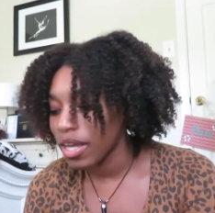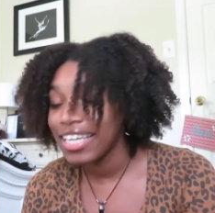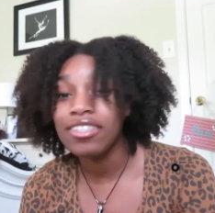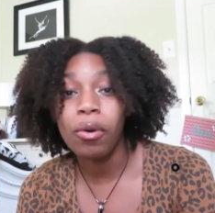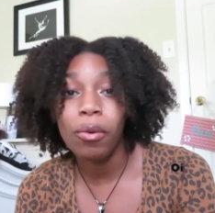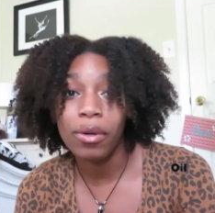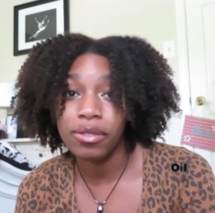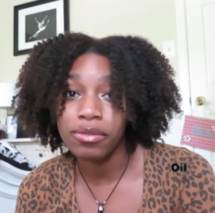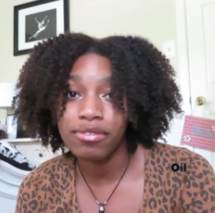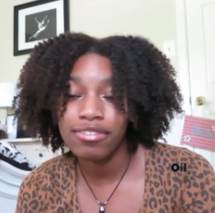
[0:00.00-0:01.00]
is
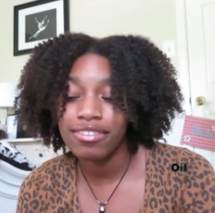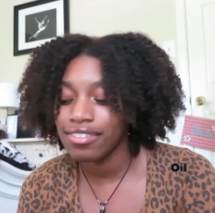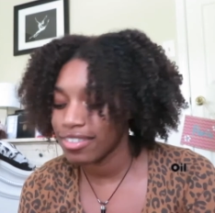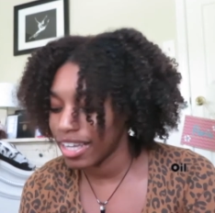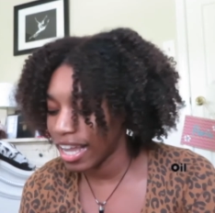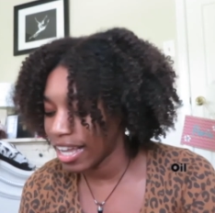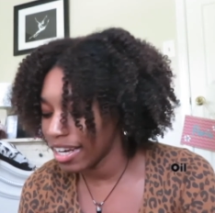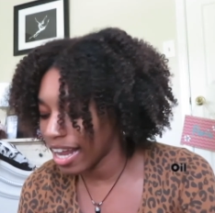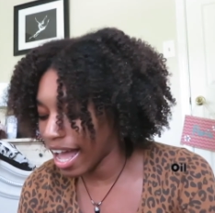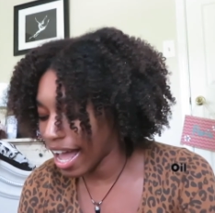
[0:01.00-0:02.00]
oils.
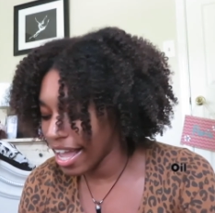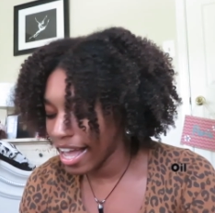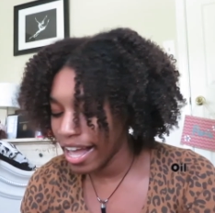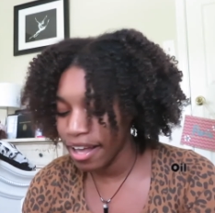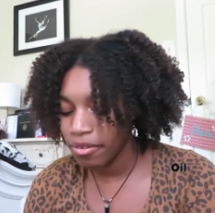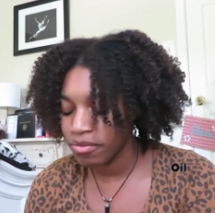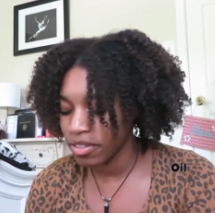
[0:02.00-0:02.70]
And I have